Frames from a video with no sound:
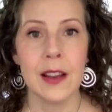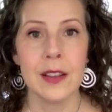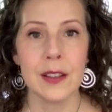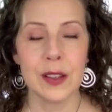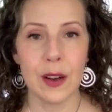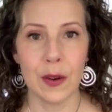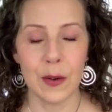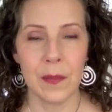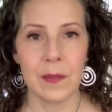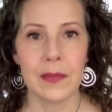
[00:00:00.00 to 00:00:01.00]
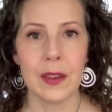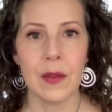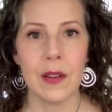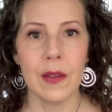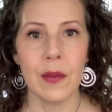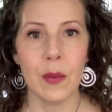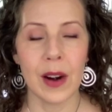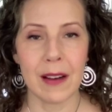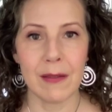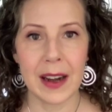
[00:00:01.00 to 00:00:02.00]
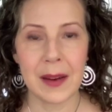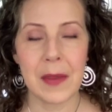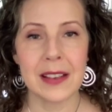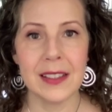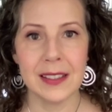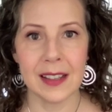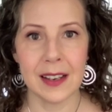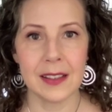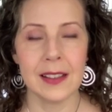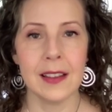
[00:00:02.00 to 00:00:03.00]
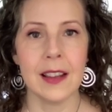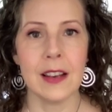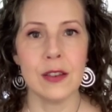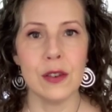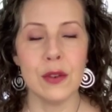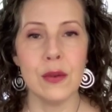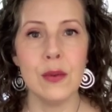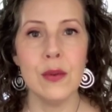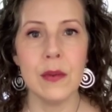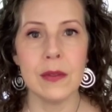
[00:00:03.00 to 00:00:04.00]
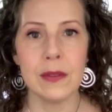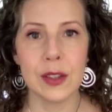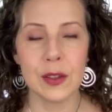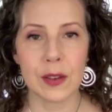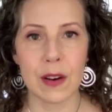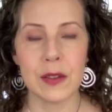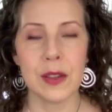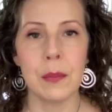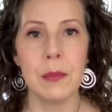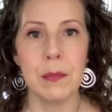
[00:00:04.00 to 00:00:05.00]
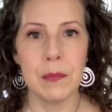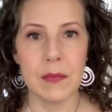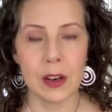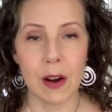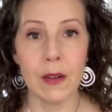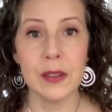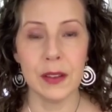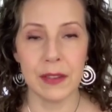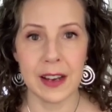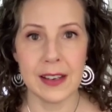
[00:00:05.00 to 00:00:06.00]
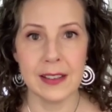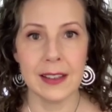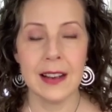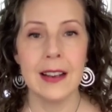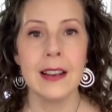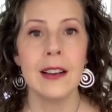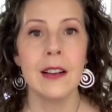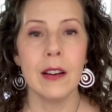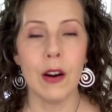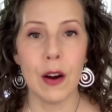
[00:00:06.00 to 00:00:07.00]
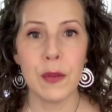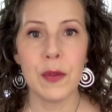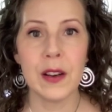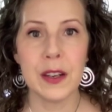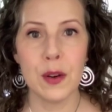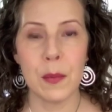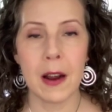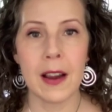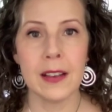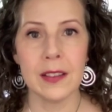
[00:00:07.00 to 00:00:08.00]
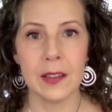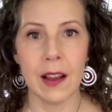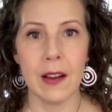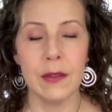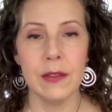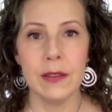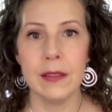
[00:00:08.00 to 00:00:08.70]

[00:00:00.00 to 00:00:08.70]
So what I recommend is this, that you start to cultivate offering your mind love